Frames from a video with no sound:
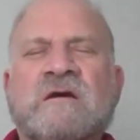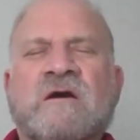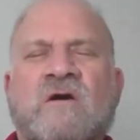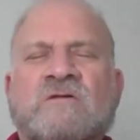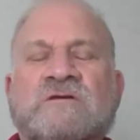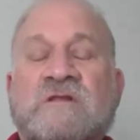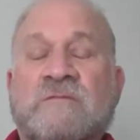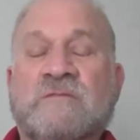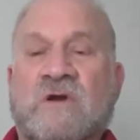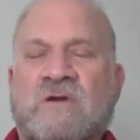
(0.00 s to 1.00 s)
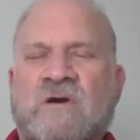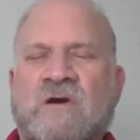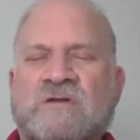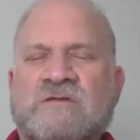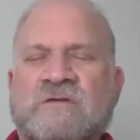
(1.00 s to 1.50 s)
Holding them in our
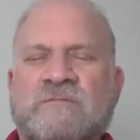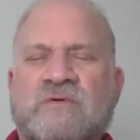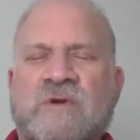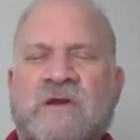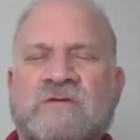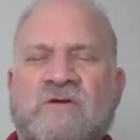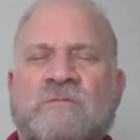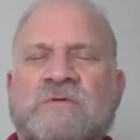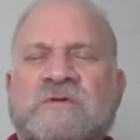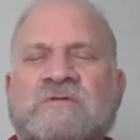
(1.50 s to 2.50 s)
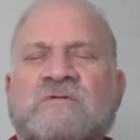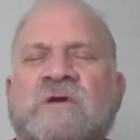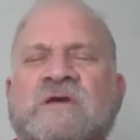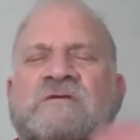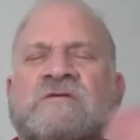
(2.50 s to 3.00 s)
hearts and prayers, opening the
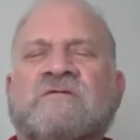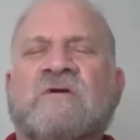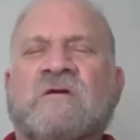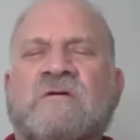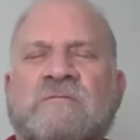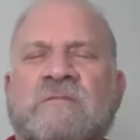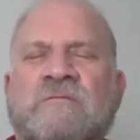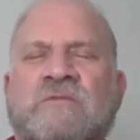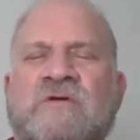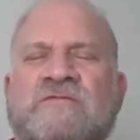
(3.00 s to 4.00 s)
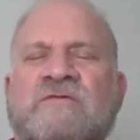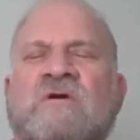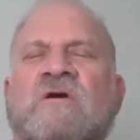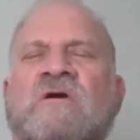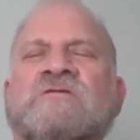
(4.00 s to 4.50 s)
wings of our prayerful
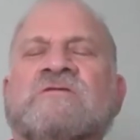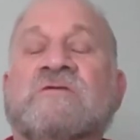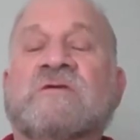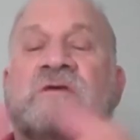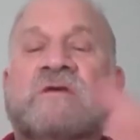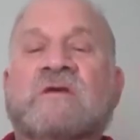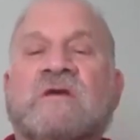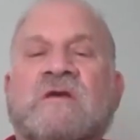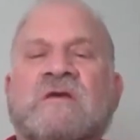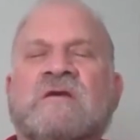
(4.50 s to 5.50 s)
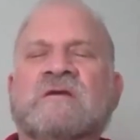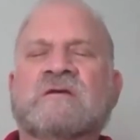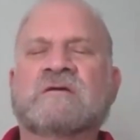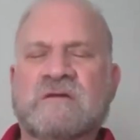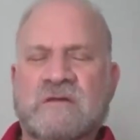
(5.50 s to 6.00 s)
hearts
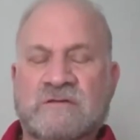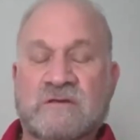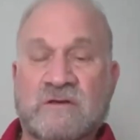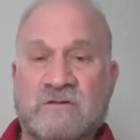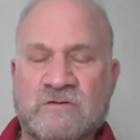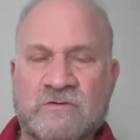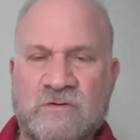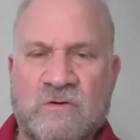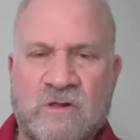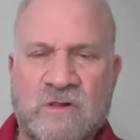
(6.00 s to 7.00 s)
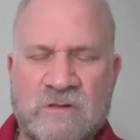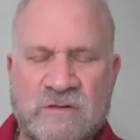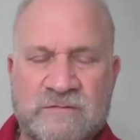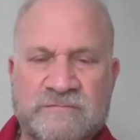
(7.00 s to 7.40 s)
to include all.